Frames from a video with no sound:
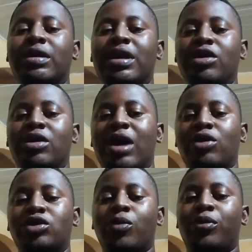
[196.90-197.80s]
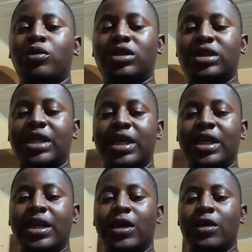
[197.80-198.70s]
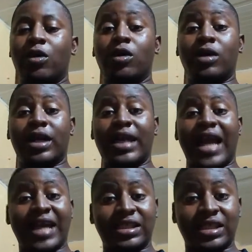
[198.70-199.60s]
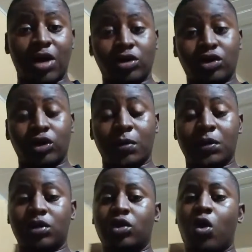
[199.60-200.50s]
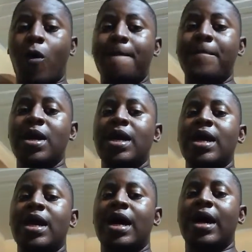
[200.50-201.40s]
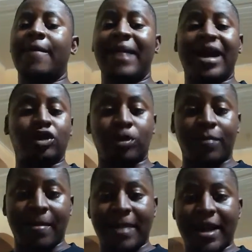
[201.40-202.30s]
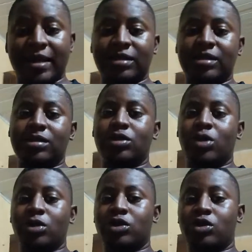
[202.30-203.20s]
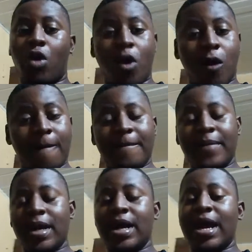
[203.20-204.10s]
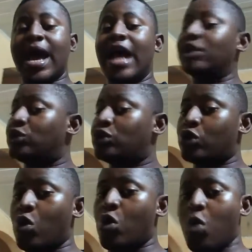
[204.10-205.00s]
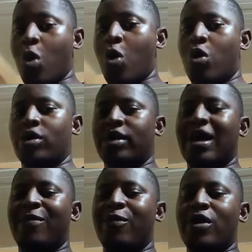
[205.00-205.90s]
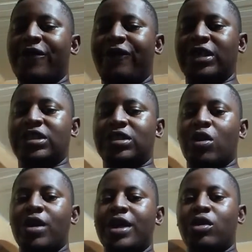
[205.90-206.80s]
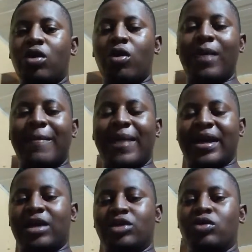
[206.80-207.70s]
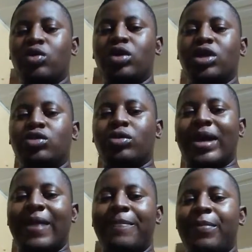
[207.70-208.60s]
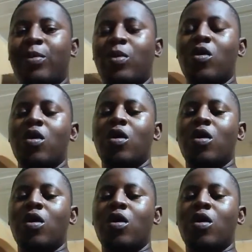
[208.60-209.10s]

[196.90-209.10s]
Then you can also post on nigerhotjobs.com, myjobberman.com, and so on. Now, but if it's on a global market, you're looking to hire people